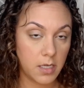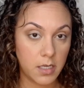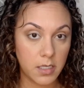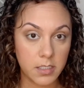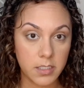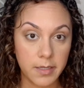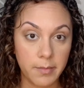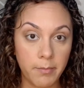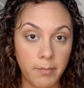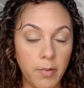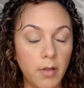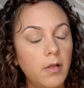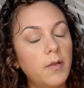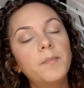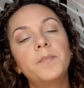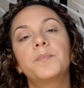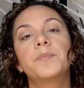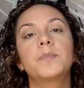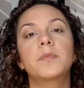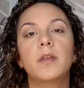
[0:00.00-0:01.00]

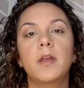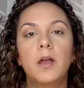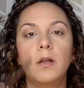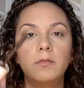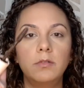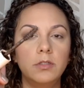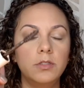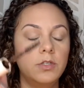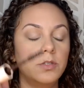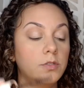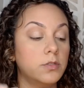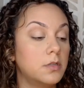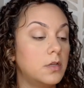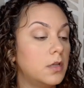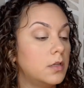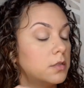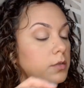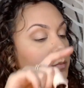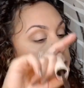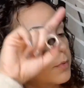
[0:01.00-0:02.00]
simple, I will use
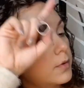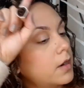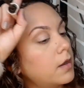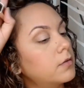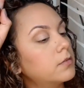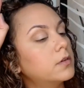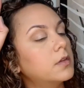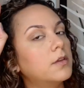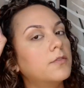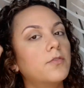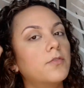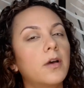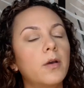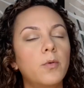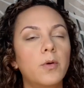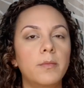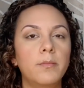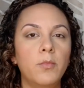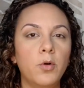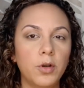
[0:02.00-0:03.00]
color Brown. If I
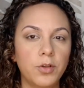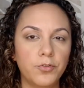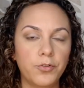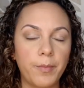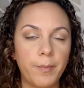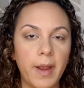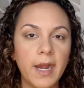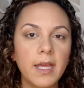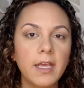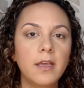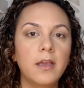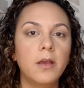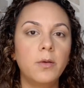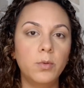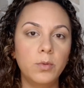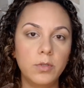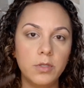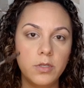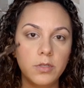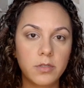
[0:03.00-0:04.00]
want more dramatic, I
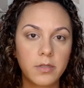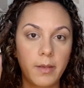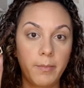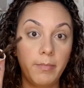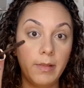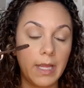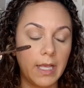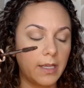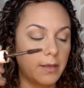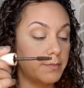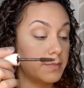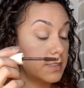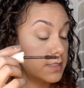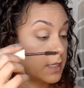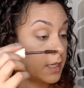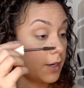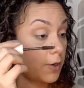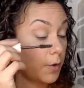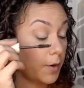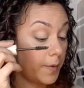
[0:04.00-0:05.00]
will use a black
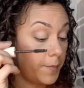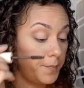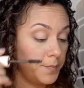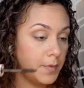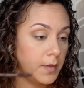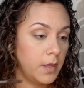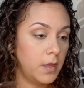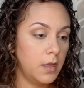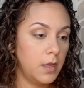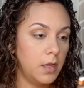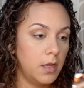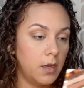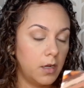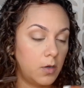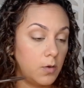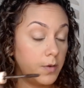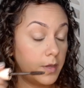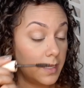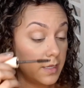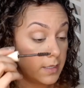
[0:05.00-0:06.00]
mascara.
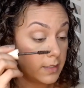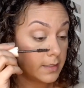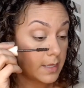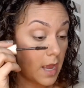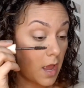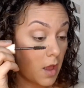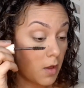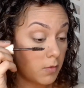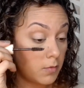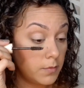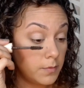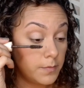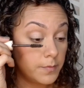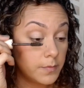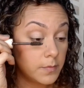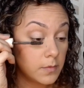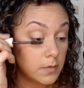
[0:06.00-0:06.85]
Looking down